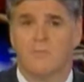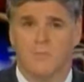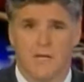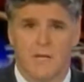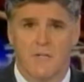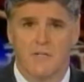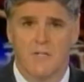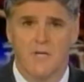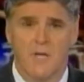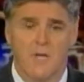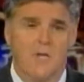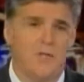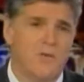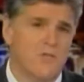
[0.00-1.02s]
Up next,
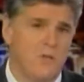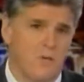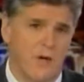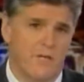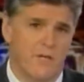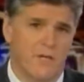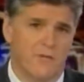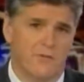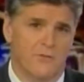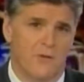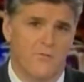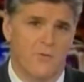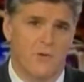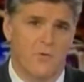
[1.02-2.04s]
there's new evidence
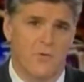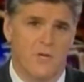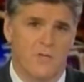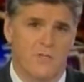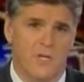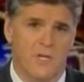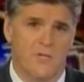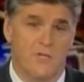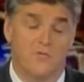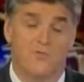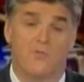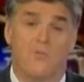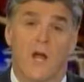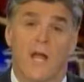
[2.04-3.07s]
of the
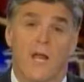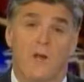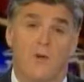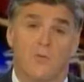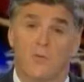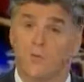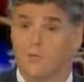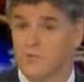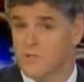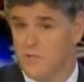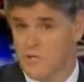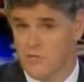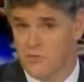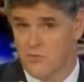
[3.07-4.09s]
organization's radical roots.
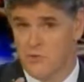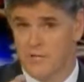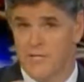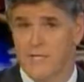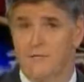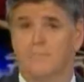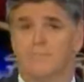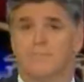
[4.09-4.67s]
That's straight ahead.